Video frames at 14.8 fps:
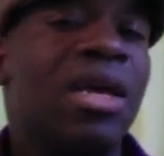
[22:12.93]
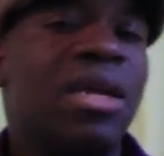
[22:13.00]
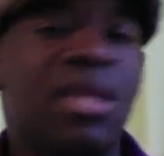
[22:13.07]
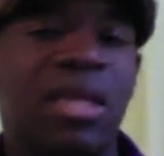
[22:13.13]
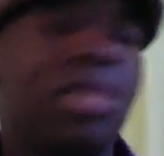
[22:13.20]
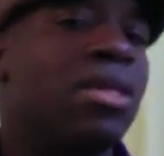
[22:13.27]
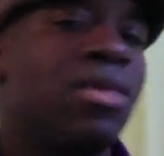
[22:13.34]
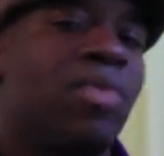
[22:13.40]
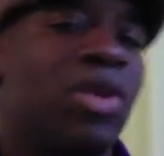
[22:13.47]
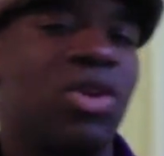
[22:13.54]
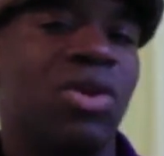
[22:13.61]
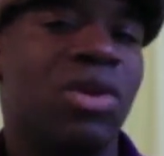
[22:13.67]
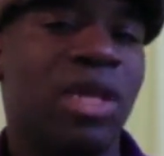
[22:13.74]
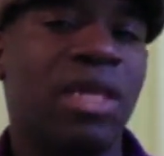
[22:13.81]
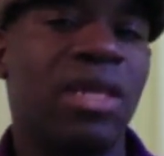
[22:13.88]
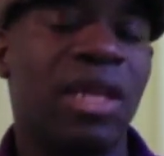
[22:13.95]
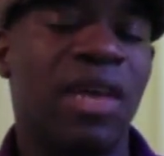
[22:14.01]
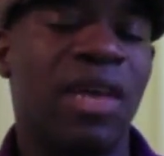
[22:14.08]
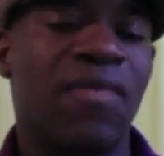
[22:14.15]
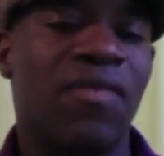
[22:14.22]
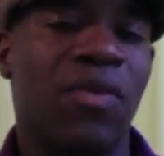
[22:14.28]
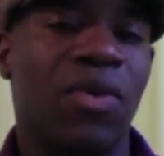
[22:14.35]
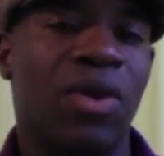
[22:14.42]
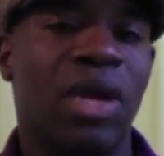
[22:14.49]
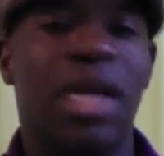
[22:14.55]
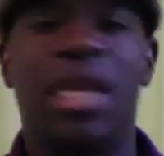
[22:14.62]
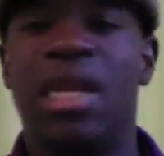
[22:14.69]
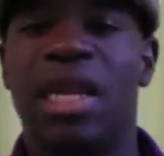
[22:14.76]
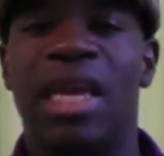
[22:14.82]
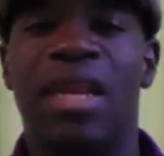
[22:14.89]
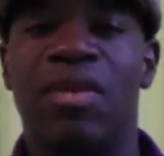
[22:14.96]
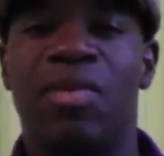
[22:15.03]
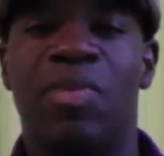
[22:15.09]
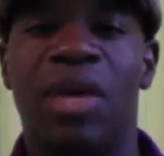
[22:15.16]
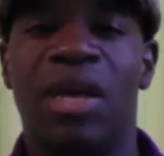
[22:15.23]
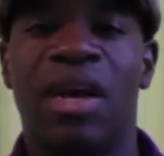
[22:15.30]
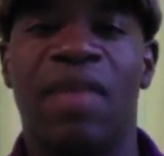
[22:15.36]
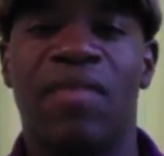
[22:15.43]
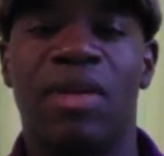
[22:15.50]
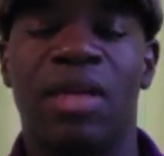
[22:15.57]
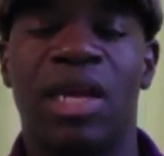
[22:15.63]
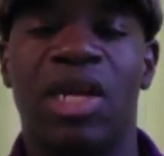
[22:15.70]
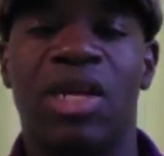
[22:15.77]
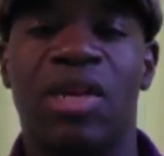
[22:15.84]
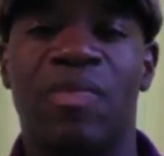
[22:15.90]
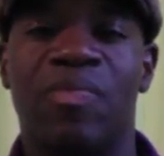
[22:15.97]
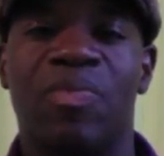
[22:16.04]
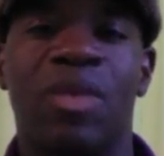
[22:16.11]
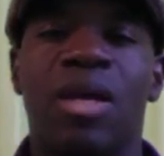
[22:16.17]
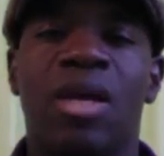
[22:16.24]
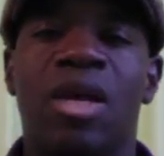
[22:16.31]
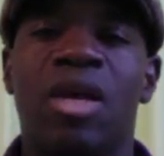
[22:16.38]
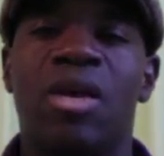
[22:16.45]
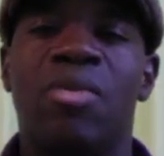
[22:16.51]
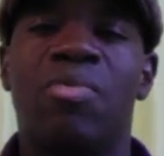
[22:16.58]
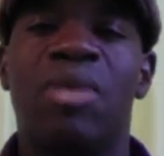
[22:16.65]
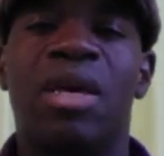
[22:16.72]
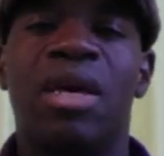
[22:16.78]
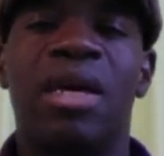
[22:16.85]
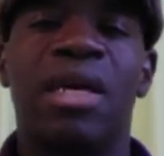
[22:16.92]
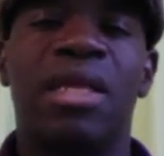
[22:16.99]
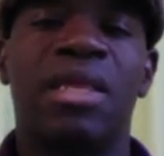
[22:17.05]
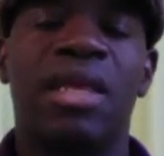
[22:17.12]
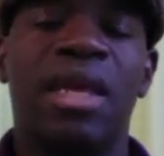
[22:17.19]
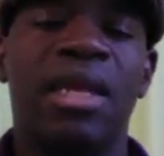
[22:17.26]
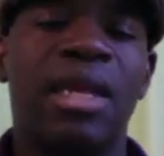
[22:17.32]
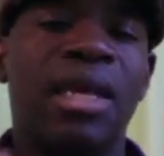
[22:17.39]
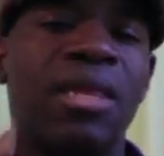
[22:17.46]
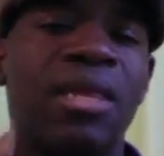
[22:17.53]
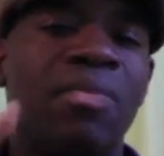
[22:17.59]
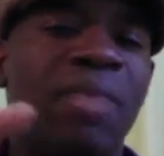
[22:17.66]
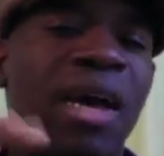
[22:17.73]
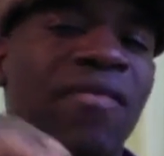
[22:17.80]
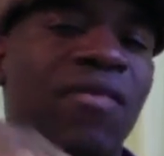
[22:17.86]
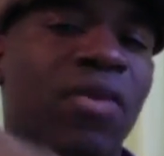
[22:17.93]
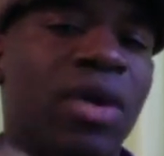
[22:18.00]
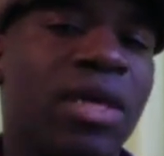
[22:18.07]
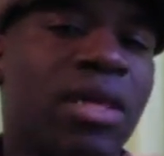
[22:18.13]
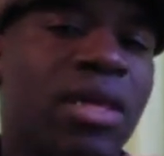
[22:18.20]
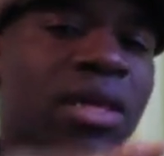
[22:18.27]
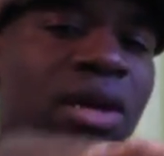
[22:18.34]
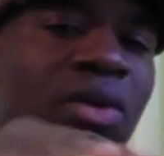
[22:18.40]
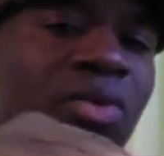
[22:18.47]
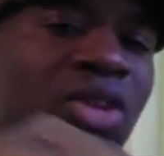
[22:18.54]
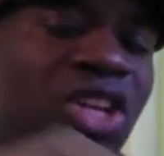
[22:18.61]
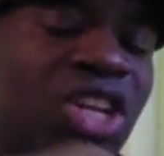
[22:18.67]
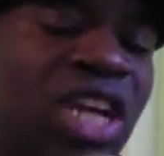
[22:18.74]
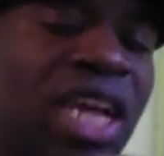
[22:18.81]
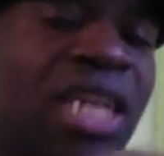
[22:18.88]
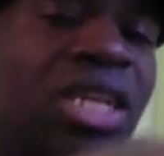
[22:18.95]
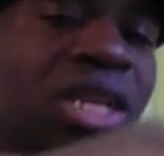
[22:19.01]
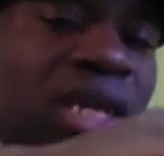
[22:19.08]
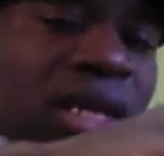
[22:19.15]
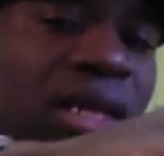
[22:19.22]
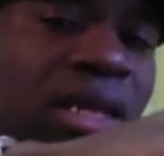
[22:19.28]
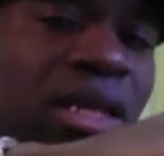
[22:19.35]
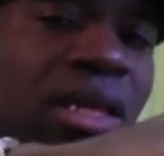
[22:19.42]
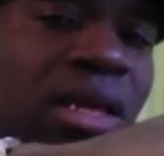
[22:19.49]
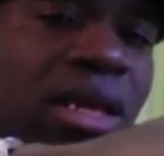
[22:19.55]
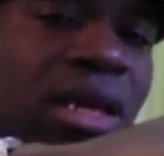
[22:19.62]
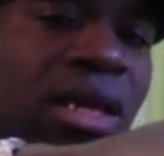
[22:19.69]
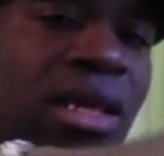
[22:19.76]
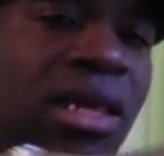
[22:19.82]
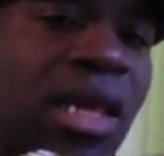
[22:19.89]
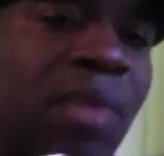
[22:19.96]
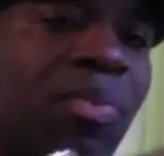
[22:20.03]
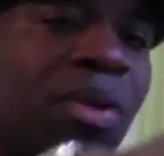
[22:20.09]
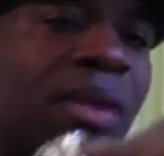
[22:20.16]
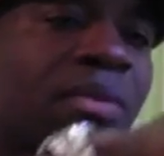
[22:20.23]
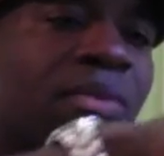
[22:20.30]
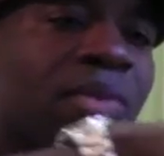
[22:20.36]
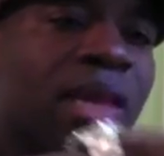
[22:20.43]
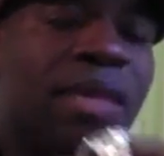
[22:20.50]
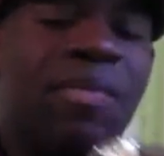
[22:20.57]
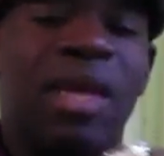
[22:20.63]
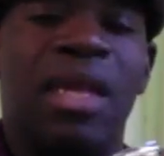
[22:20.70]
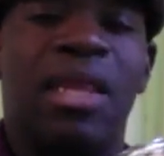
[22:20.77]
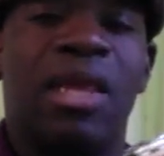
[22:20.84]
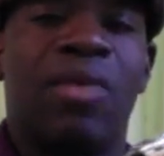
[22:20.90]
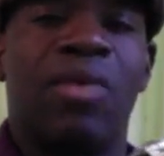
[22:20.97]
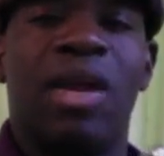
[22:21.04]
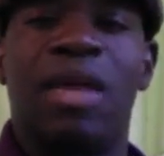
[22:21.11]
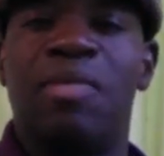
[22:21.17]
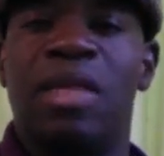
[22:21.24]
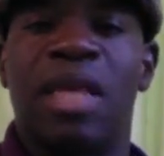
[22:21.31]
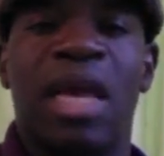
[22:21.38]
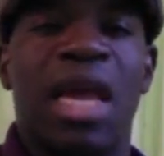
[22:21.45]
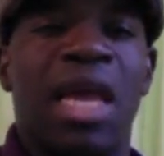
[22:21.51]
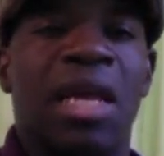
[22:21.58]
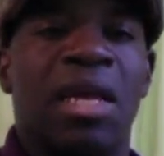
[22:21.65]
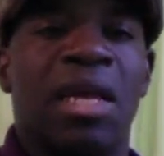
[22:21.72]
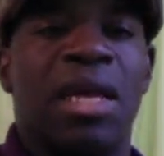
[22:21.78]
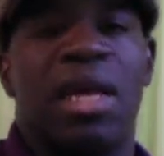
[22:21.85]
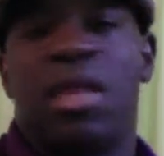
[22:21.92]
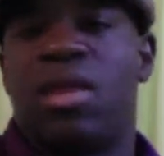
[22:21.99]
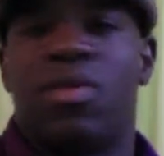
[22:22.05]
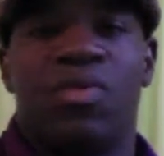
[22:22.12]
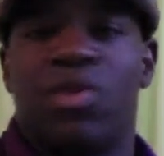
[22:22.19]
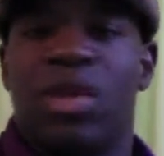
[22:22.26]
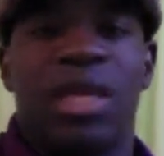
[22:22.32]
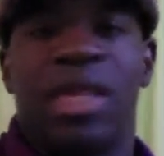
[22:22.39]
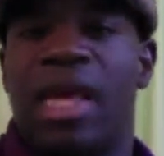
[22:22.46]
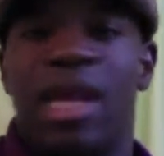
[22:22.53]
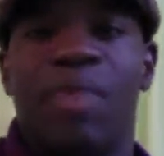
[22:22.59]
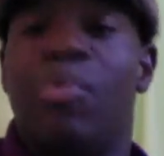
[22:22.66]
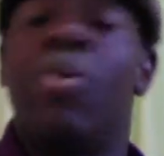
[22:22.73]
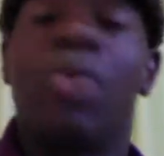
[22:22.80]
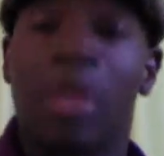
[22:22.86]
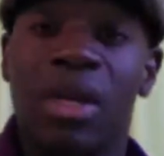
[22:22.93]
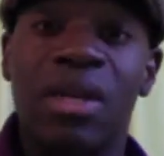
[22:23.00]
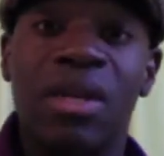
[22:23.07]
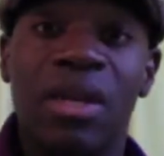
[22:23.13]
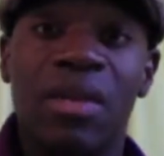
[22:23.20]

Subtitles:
This is what you're listening for in a native speak conversation. Because unless my voice tone changes, that probably means that what I'm saying isn't really that important.